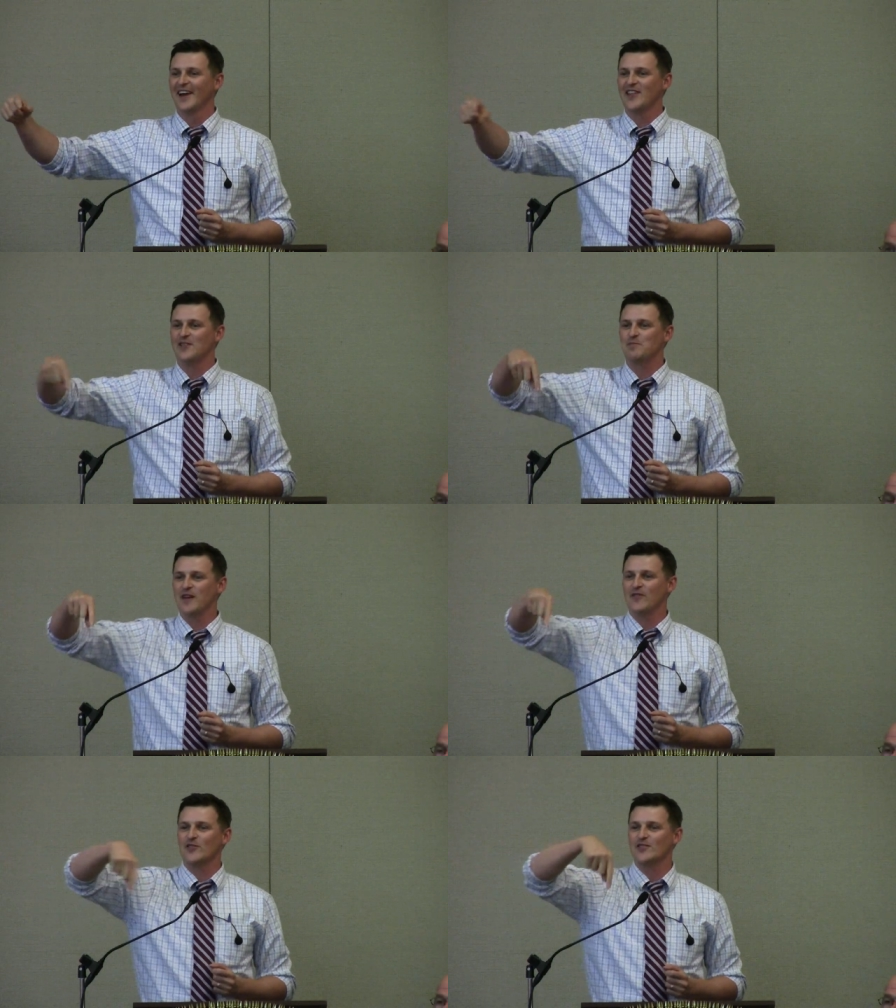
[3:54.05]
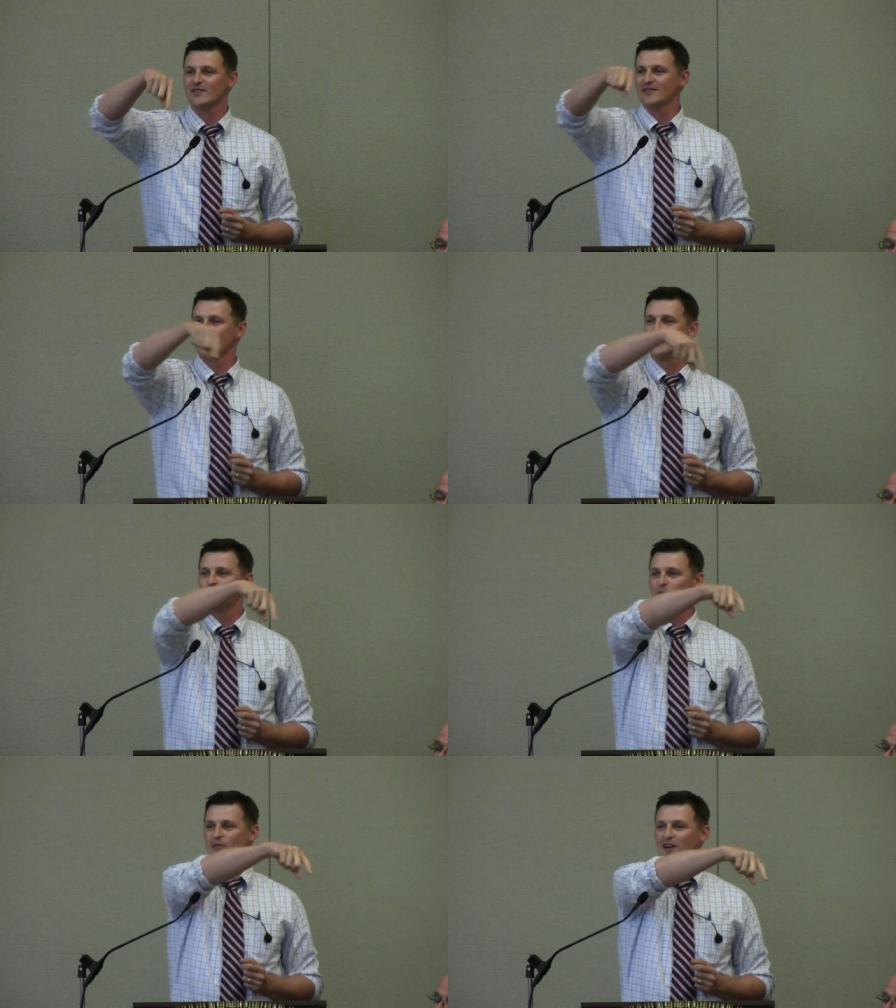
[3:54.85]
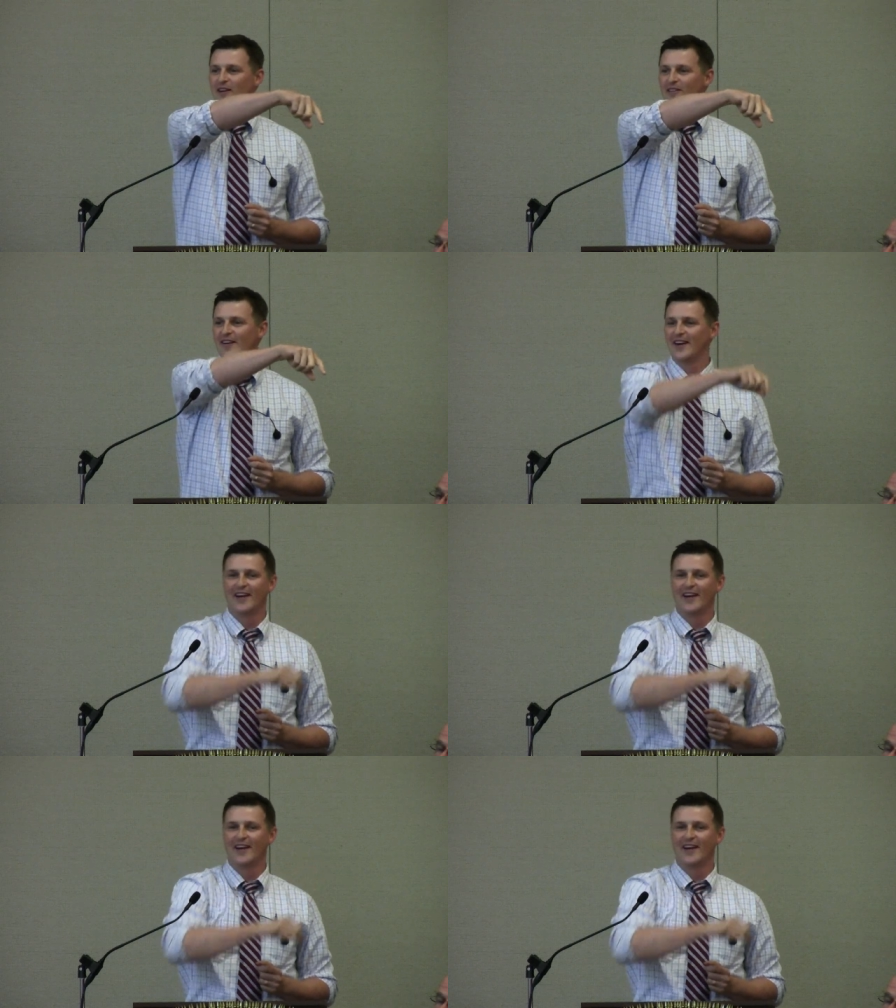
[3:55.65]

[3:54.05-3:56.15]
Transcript: and this beaver's swimming around.